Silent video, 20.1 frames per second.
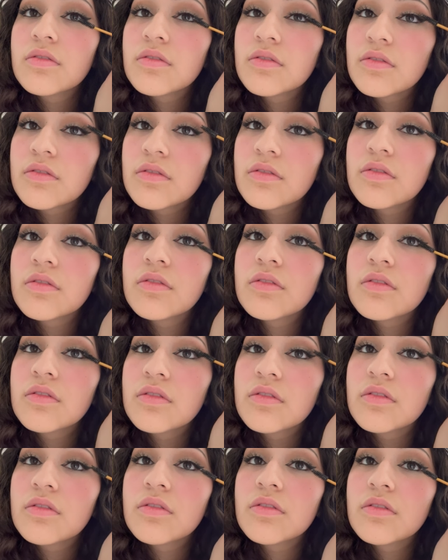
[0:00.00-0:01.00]

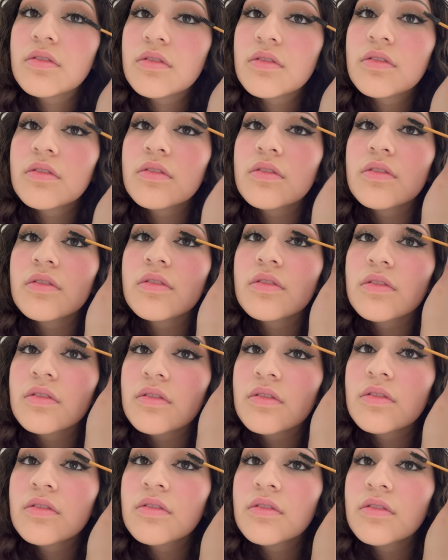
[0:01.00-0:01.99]

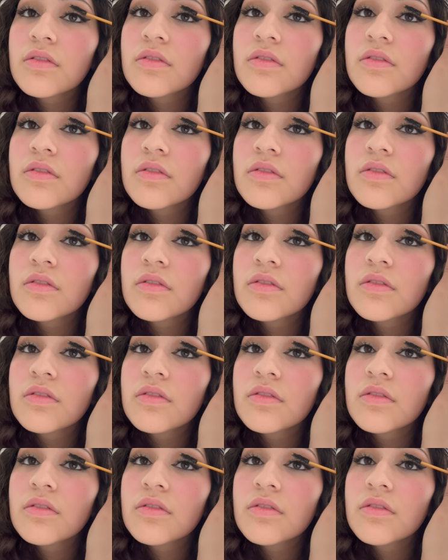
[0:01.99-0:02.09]
No one is speaking in this clip.